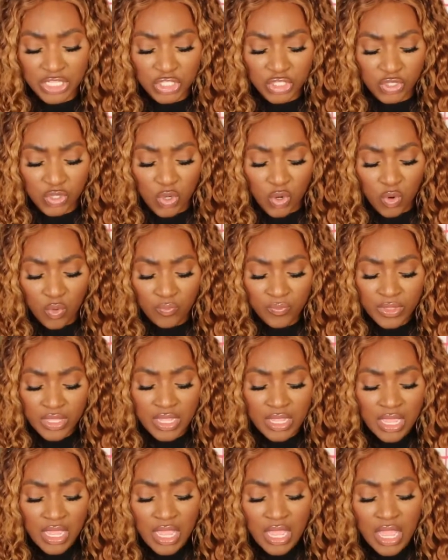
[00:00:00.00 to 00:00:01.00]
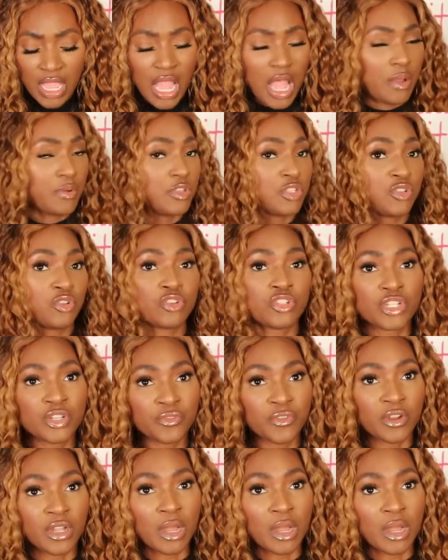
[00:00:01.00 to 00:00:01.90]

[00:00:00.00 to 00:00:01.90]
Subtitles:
So I was searching for